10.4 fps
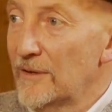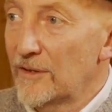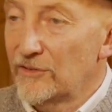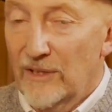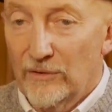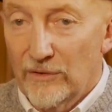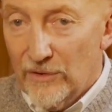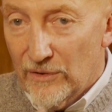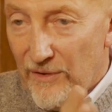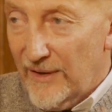because they'll
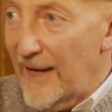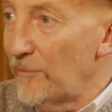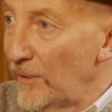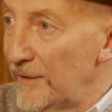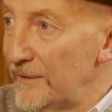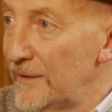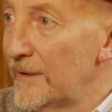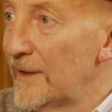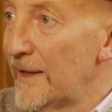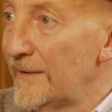learn that one
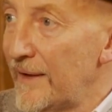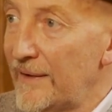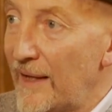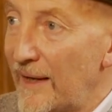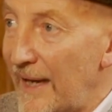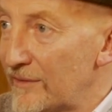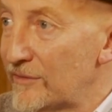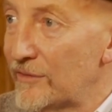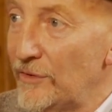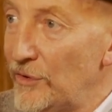and then they'll add
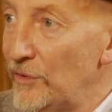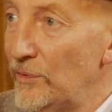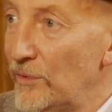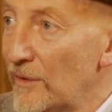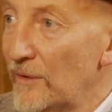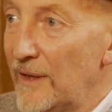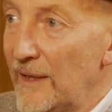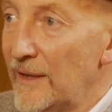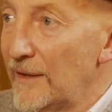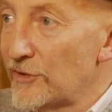the new
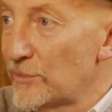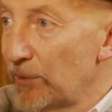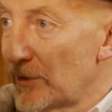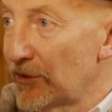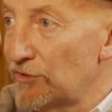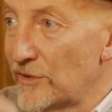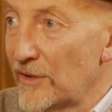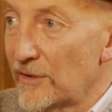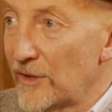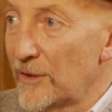English words
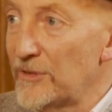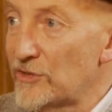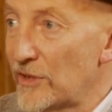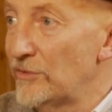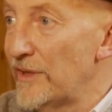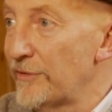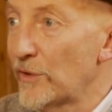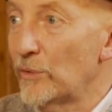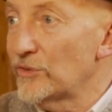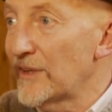that are going to be so
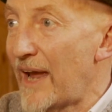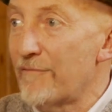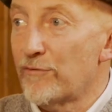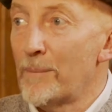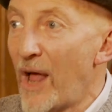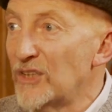difficult to get from.